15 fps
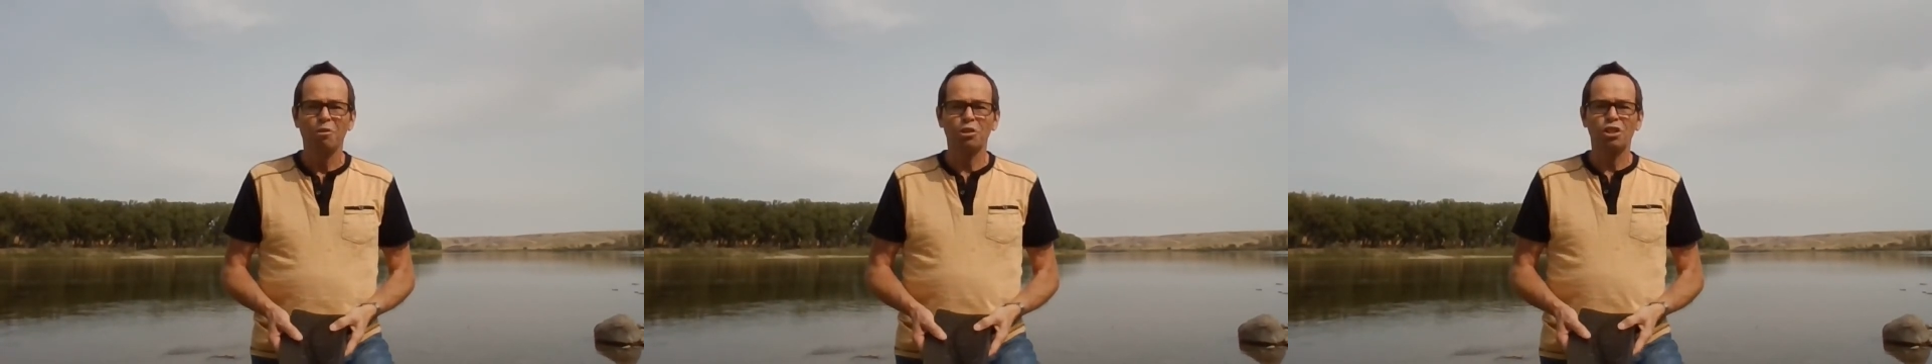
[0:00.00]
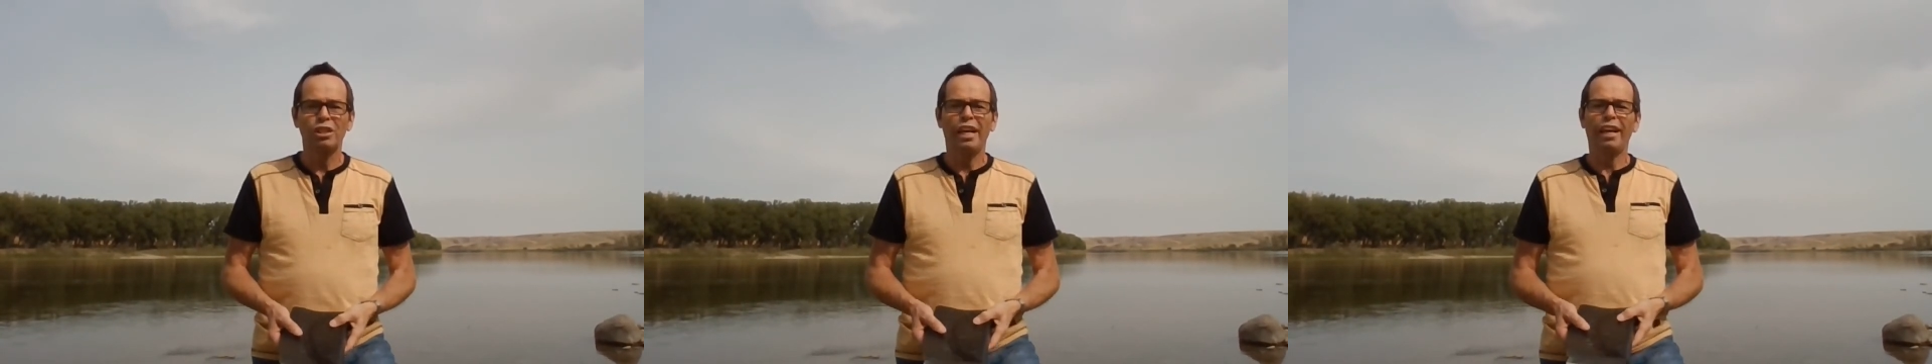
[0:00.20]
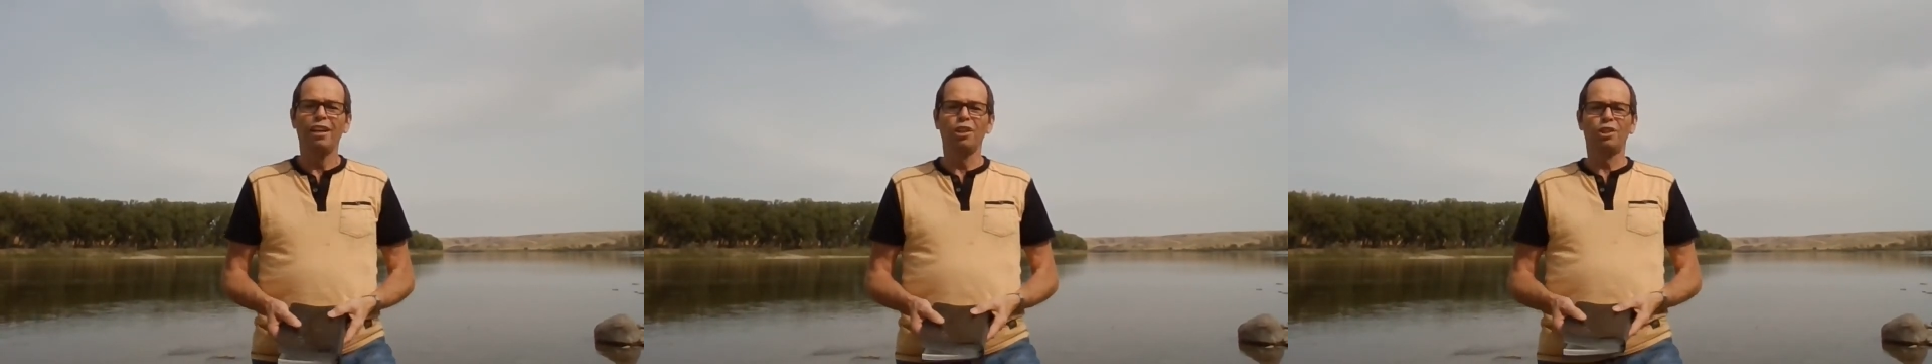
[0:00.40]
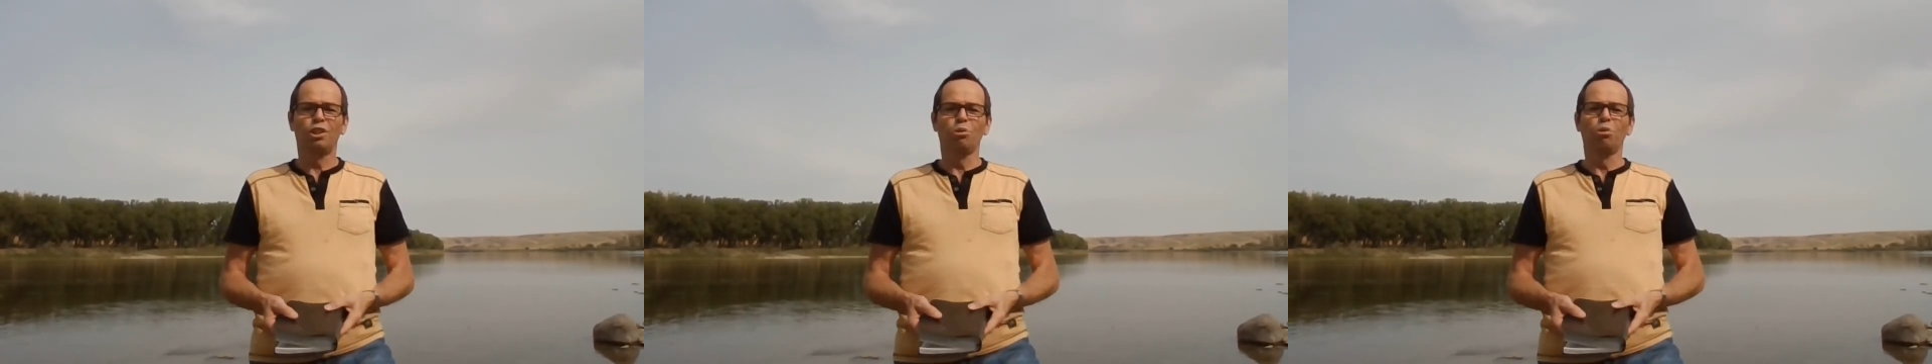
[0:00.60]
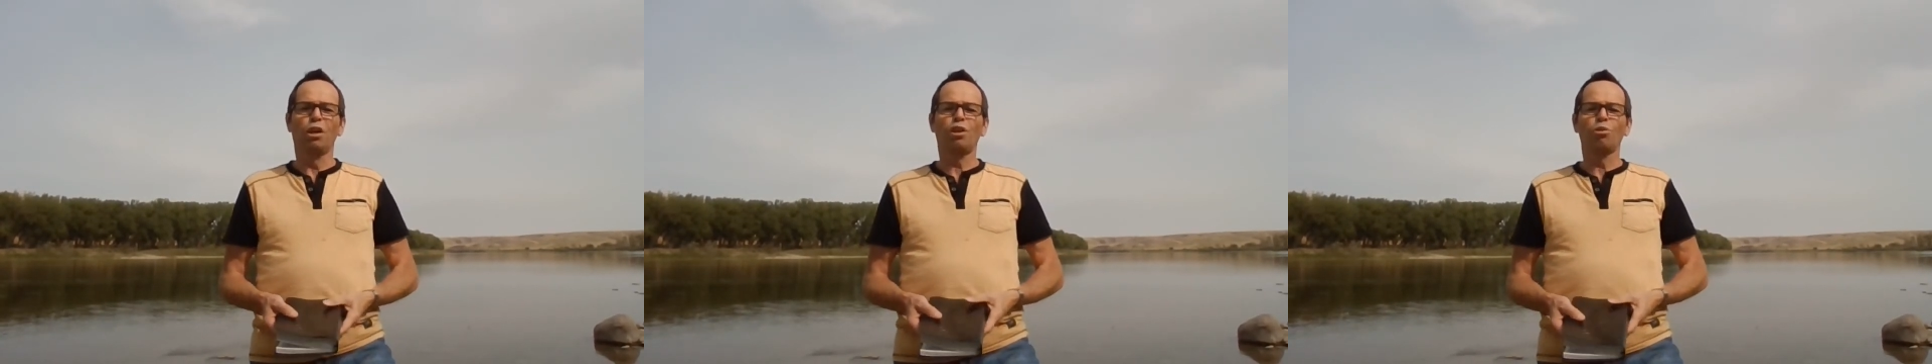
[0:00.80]
was nailed
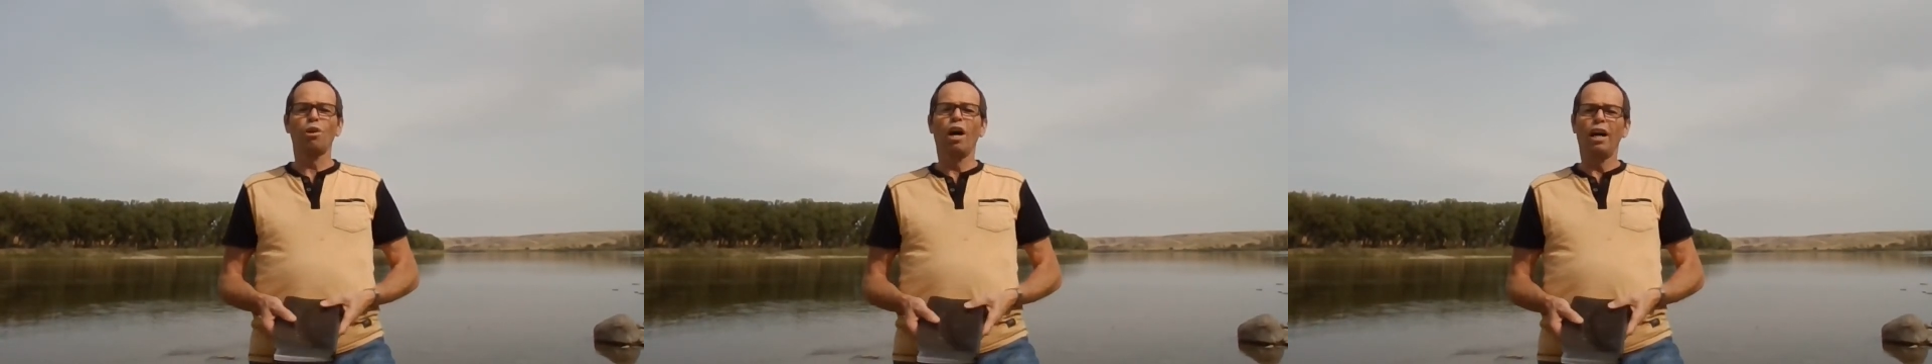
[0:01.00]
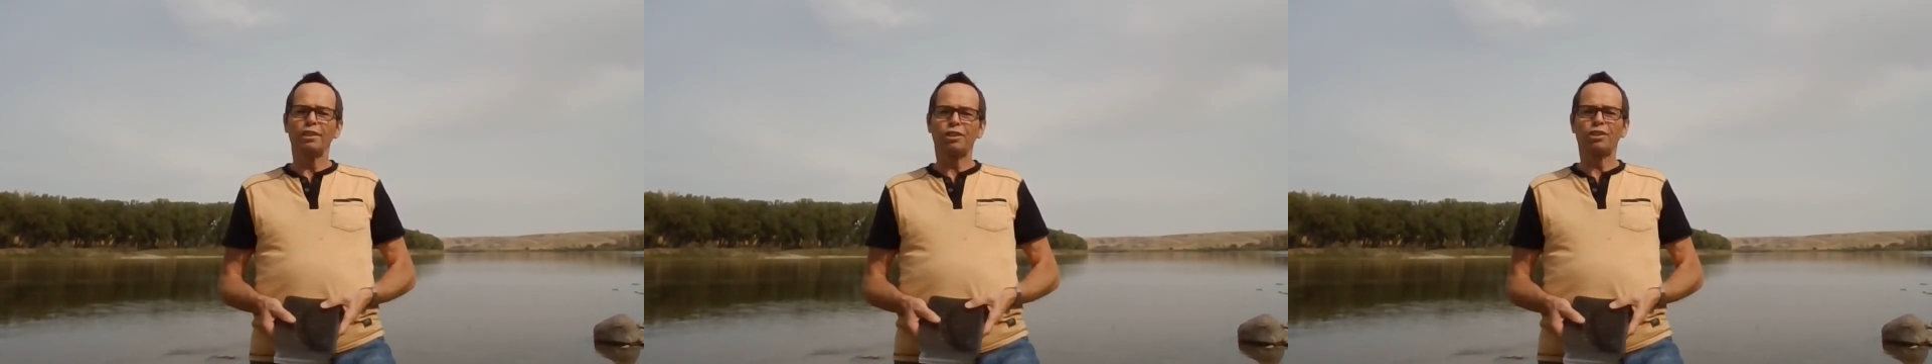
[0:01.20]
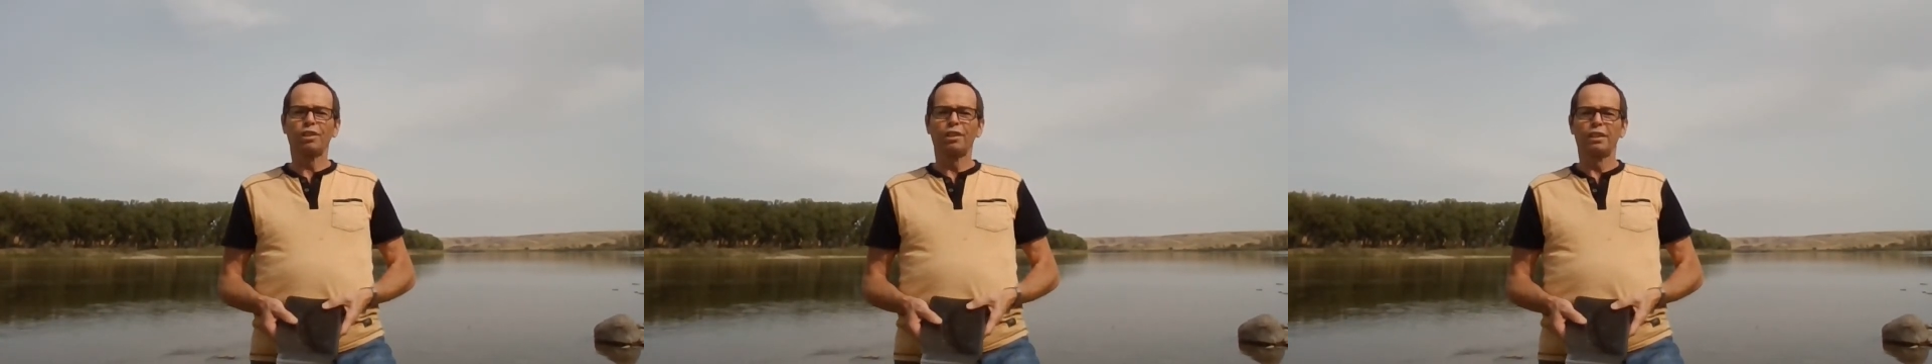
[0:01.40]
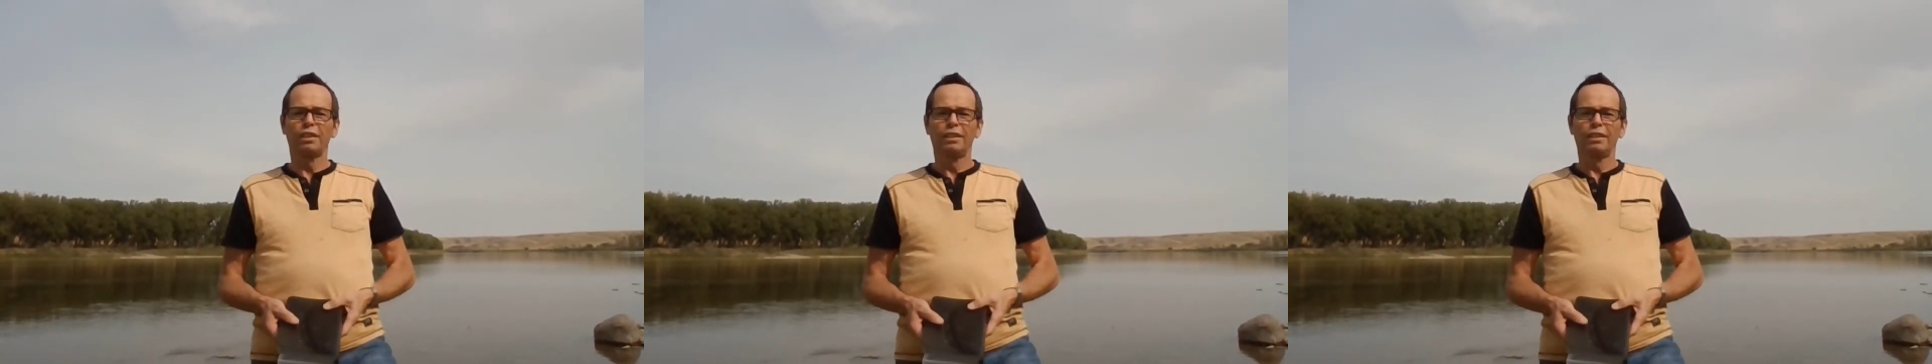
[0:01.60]
to a cross.